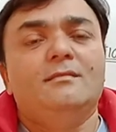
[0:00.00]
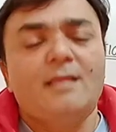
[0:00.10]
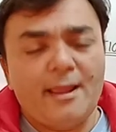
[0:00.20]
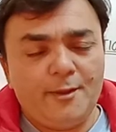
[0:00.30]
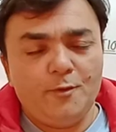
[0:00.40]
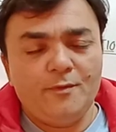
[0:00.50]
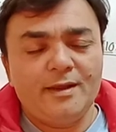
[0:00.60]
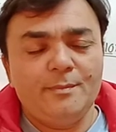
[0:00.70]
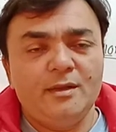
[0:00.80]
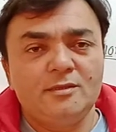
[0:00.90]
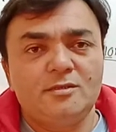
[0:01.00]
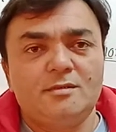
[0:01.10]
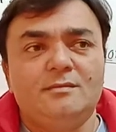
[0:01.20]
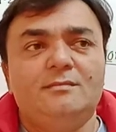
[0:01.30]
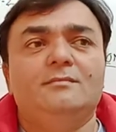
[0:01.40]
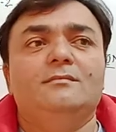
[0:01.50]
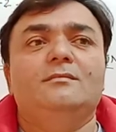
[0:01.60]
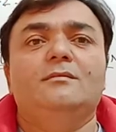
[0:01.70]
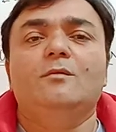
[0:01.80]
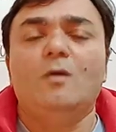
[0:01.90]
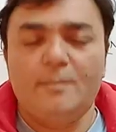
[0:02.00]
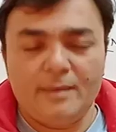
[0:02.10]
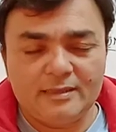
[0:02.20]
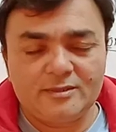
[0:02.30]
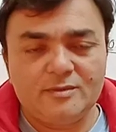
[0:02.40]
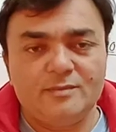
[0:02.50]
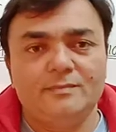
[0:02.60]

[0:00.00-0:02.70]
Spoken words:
Thank you very much. God bless you.